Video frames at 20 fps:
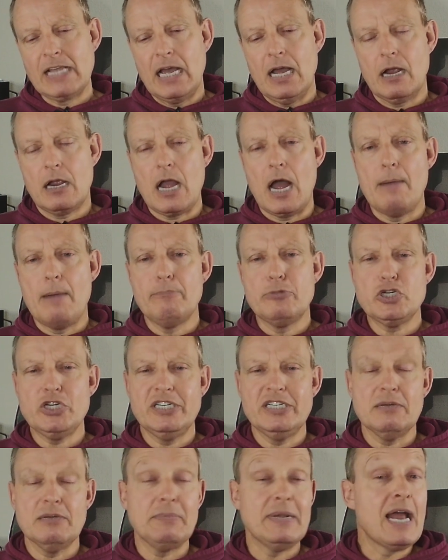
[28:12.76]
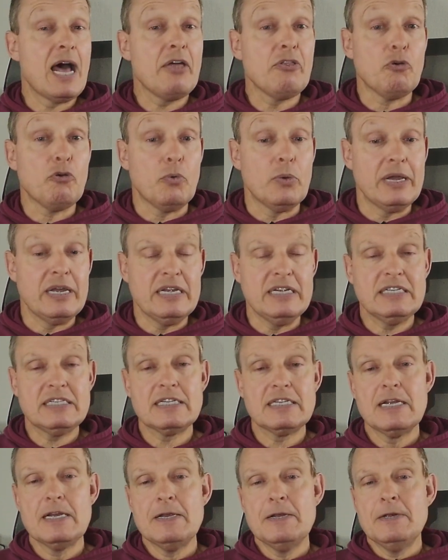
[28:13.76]
accomplishing them in other
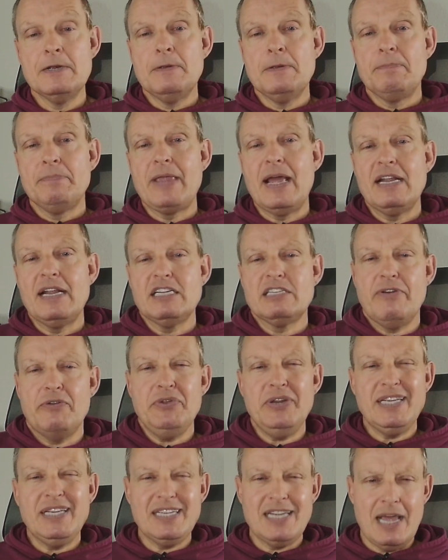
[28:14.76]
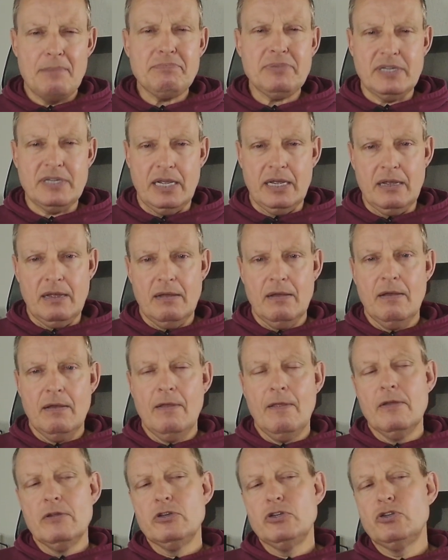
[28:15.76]
ways, that it's very tempting
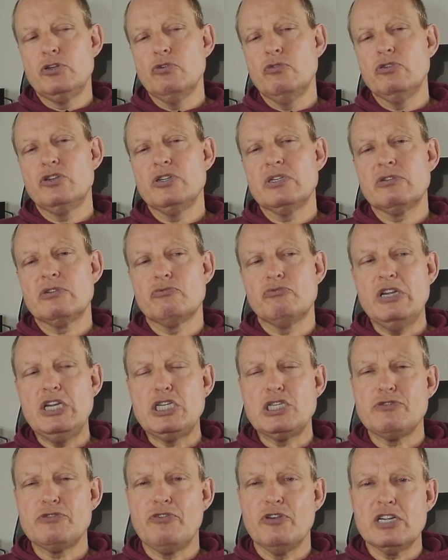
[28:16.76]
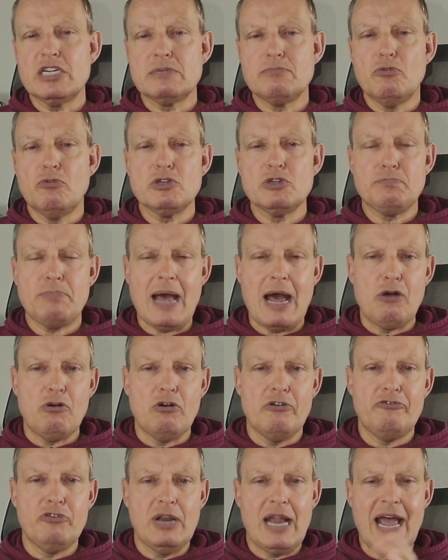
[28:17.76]
to just reach for this most
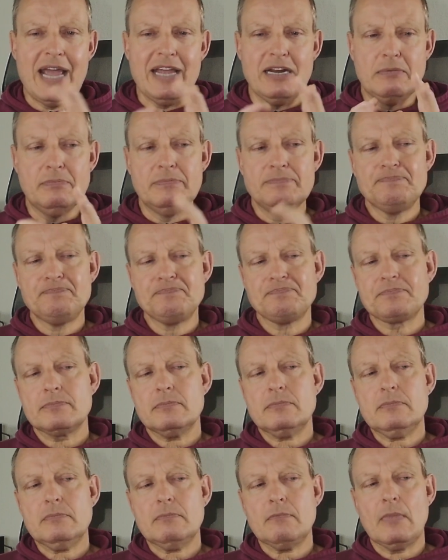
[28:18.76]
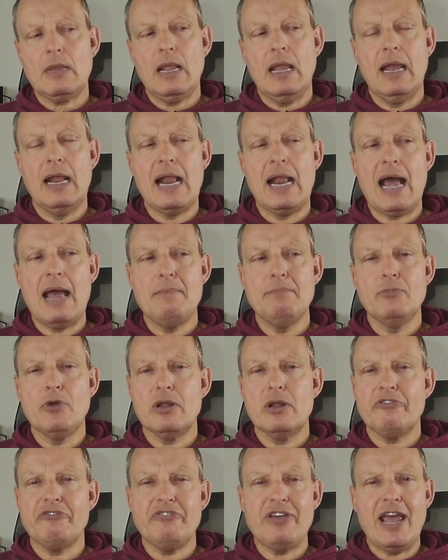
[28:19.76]
powerful item. And I'm
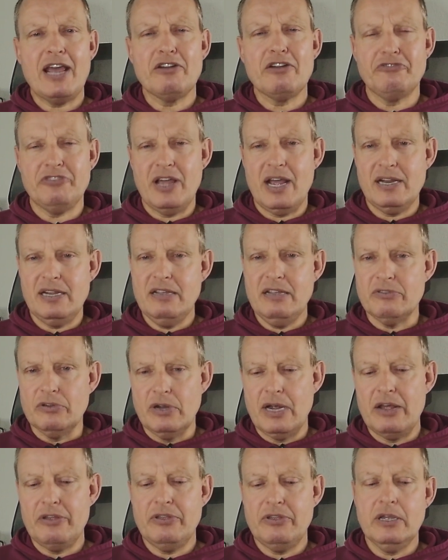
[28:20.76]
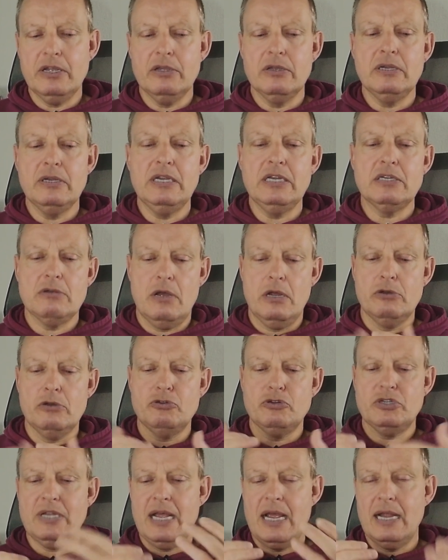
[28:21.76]
not a fan of that either. I think you need to
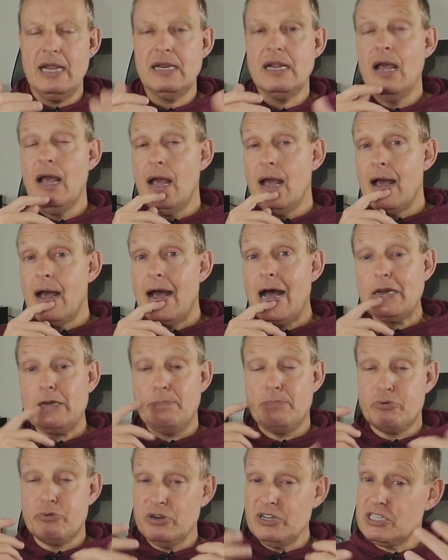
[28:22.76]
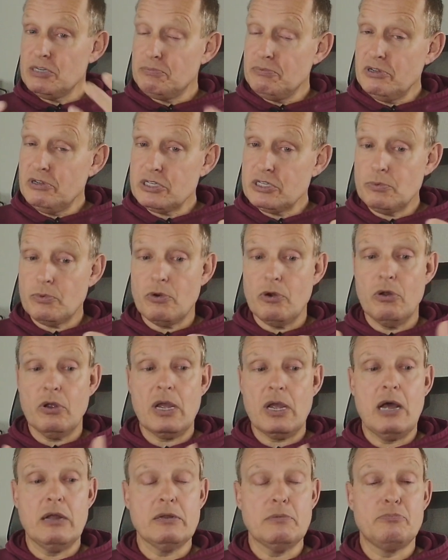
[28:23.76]
understand how the principles
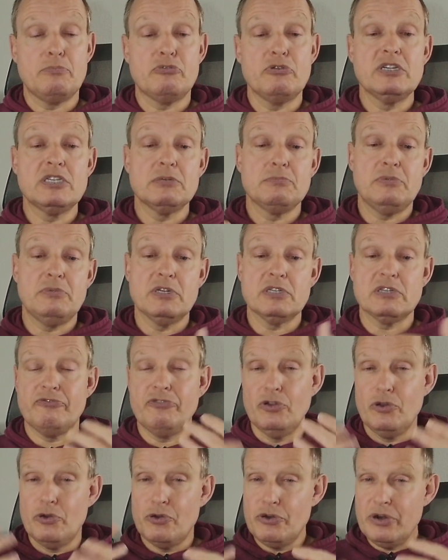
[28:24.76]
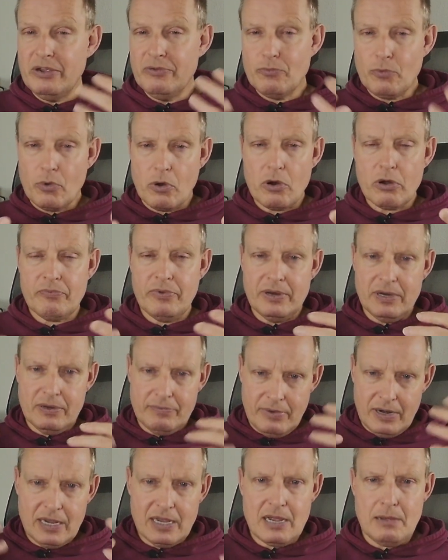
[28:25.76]
work, how the principles of learning work
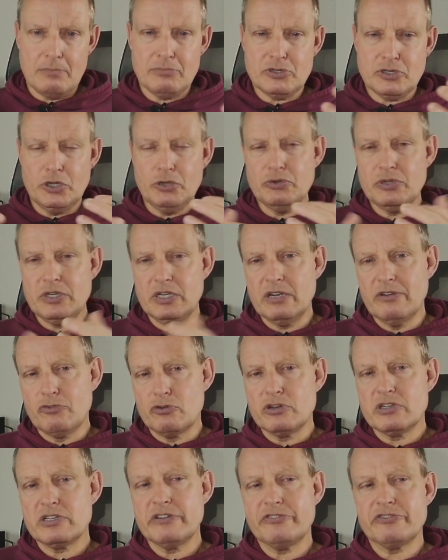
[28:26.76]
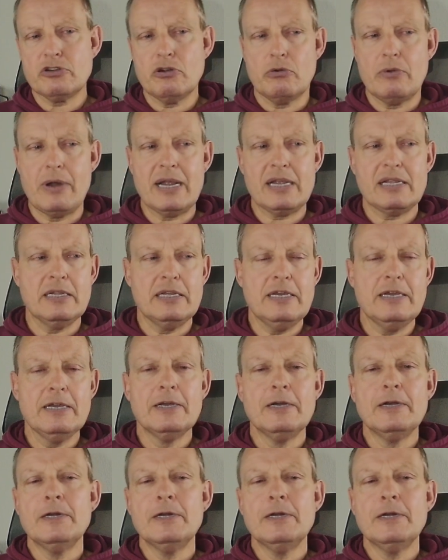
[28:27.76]
when it comes to using aversives correctly.